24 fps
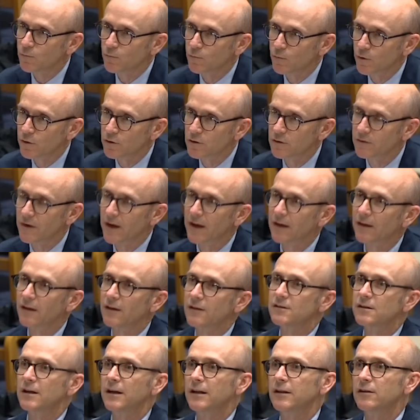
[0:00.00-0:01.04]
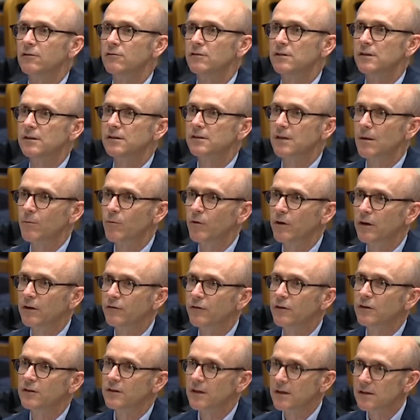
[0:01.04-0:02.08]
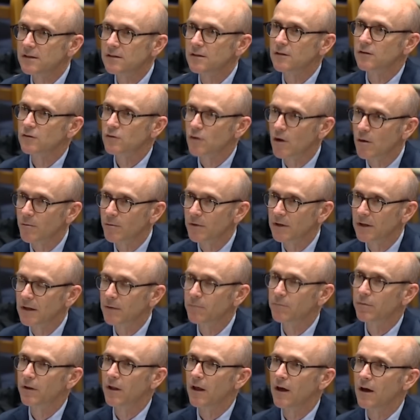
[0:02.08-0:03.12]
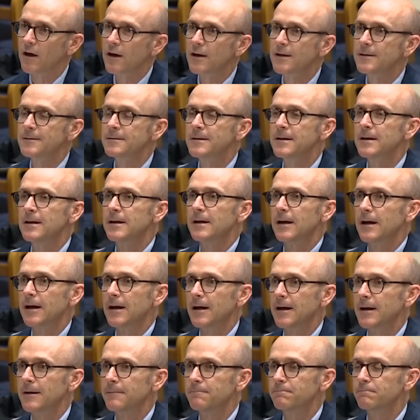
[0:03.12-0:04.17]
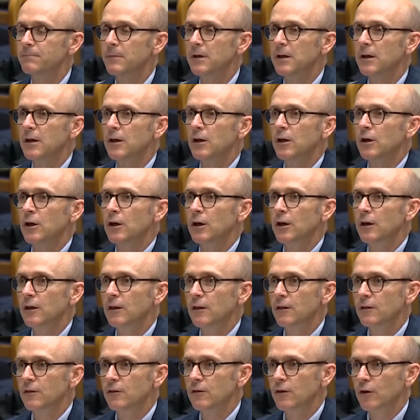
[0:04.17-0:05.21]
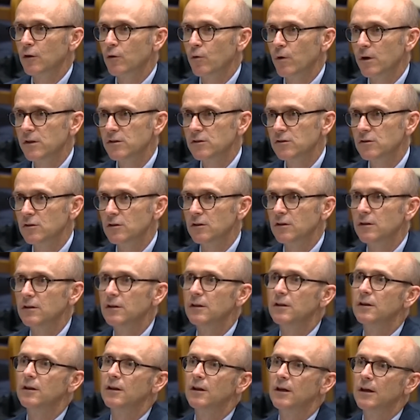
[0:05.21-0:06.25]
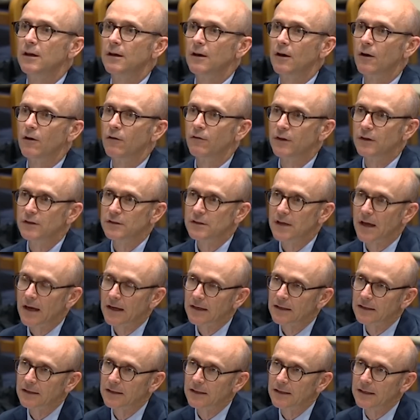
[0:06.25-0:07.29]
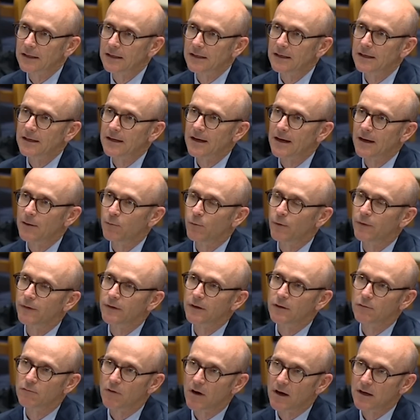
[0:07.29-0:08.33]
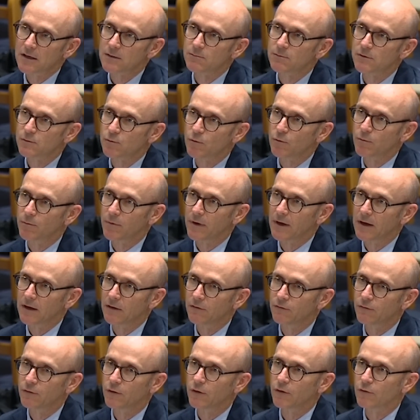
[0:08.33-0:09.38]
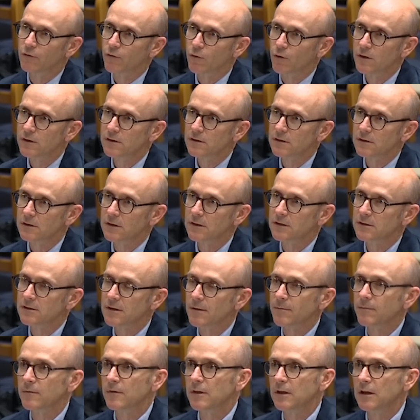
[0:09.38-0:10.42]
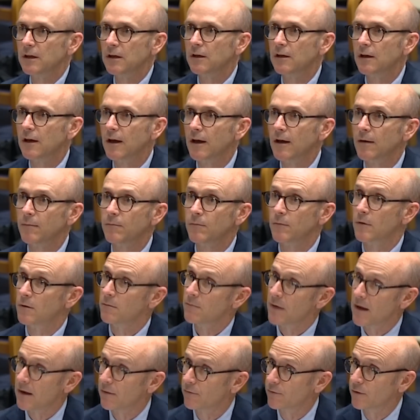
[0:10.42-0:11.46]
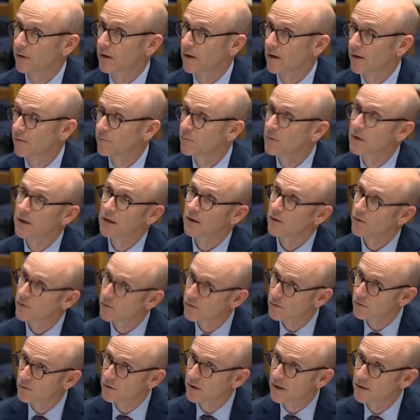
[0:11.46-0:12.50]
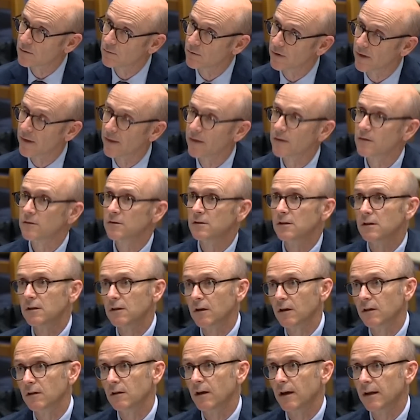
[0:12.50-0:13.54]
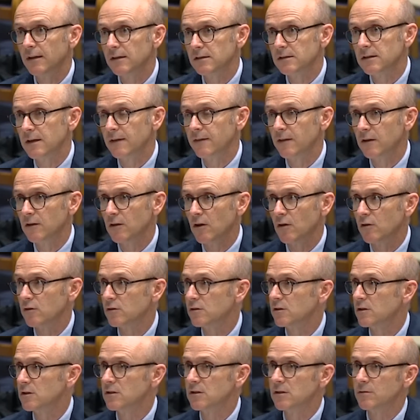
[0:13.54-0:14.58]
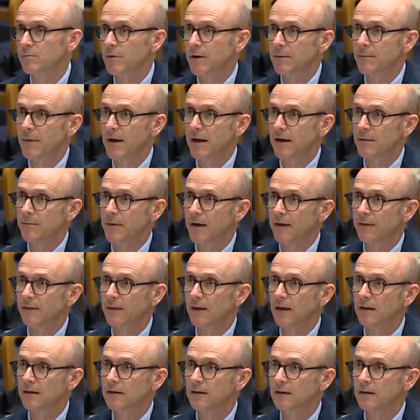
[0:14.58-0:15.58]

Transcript: what you've outlined, Senator, is a summary of the test that's commonly applied. Mm. The question of exactly what the arrangements will be for The Voice is something a matter for the government in consultation with others, and I understand that no decisions have been made about that